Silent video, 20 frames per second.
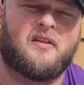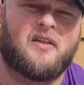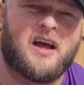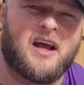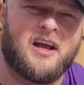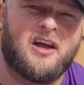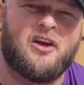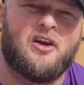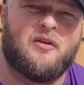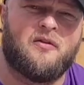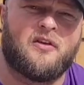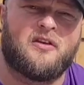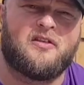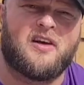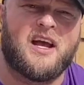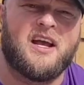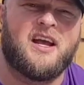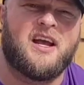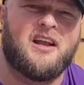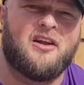Thank you for
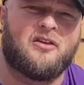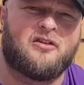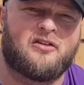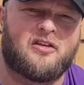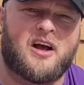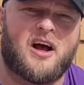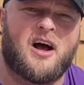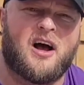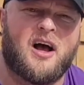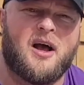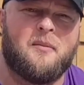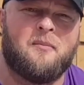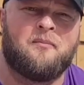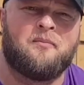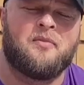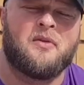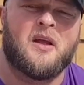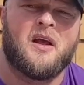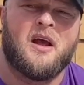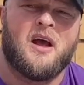taking your time
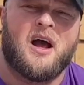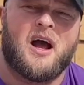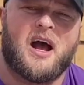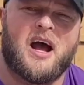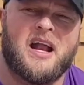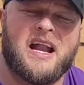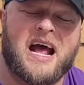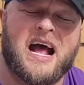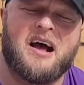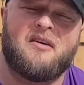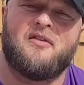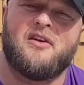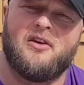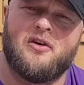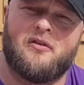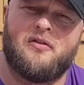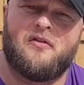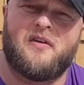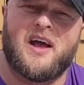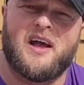and having
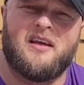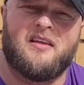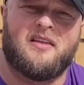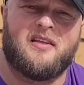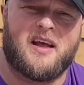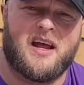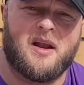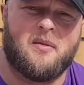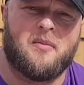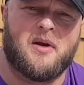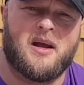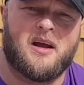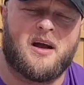your faith in me.